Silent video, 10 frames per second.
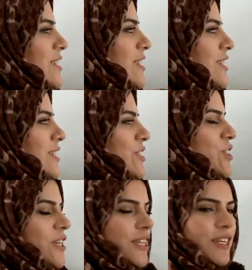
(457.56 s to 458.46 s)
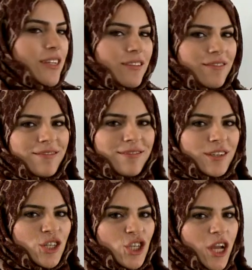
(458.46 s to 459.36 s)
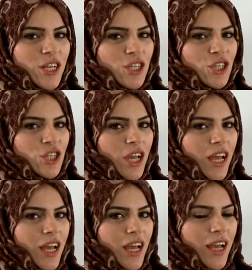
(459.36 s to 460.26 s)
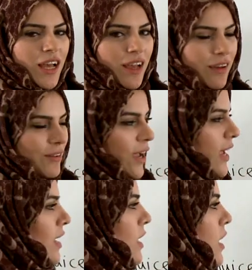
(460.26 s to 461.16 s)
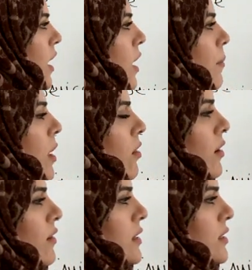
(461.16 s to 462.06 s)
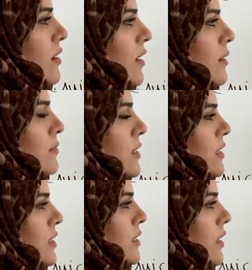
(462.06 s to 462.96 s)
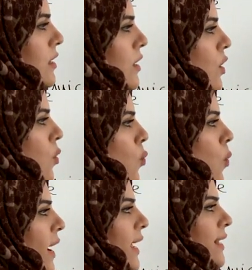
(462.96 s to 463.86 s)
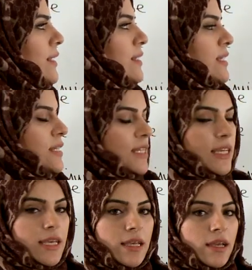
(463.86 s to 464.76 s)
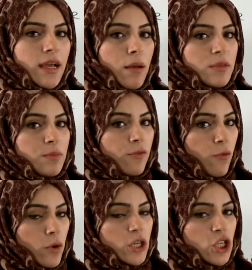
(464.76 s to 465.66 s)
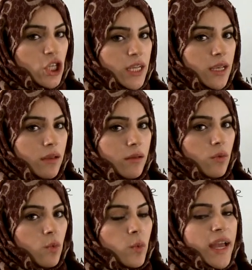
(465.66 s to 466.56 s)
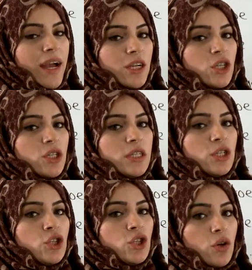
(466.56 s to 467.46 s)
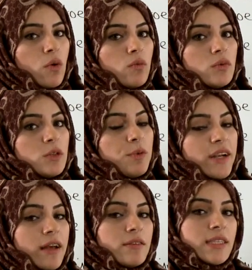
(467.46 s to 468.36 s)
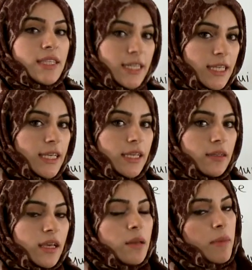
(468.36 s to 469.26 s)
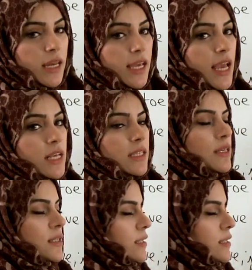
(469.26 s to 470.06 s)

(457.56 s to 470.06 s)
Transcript: DG, judge. Okay, um, a lot of the times when D comes before G, we actually don't pronounce the D in many cases.